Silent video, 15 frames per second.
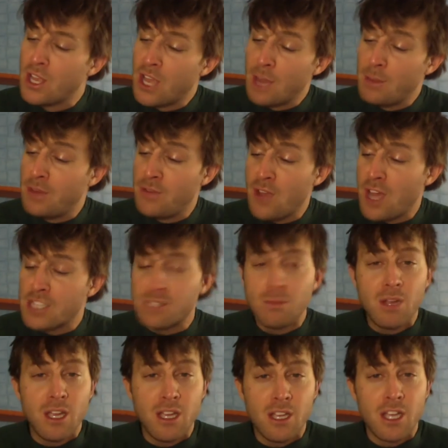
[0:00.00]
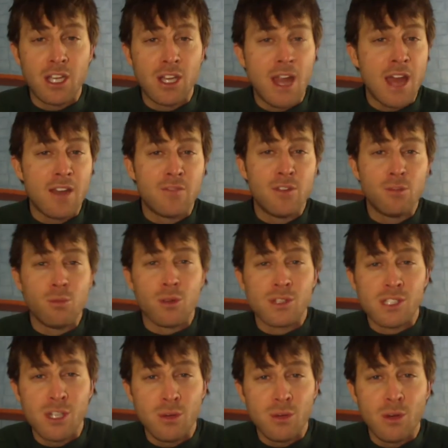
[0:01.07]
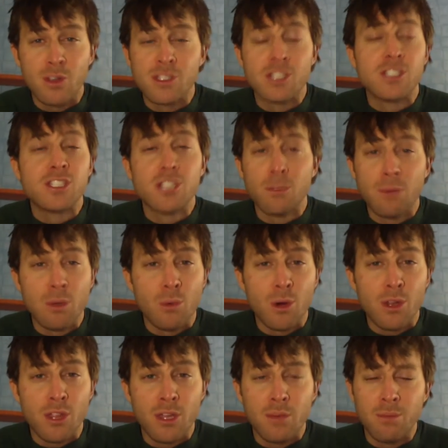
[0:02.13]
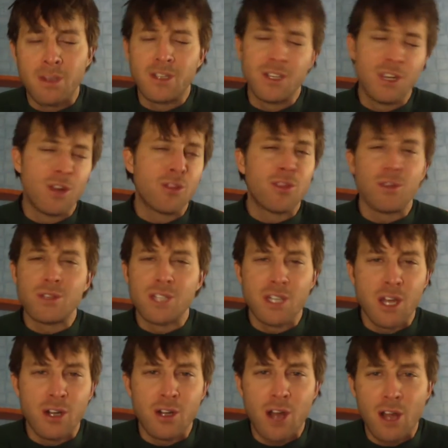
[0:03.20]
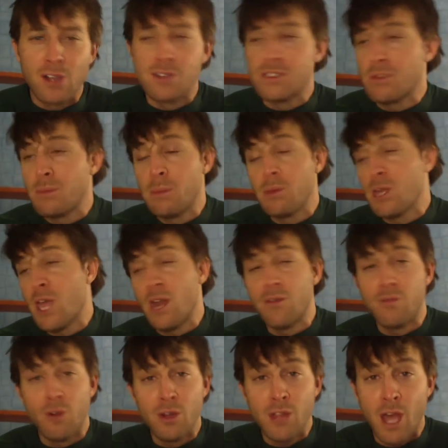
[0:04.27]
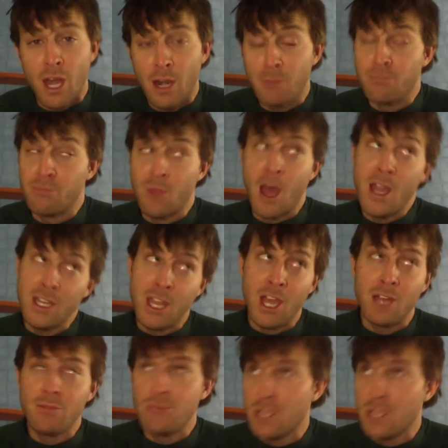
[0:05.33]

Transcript: I mean, if you ask me, it could add a few more zeros. It'd still be worth it. But you know, thirteen hundred dollars. Some people can't afford that. I can.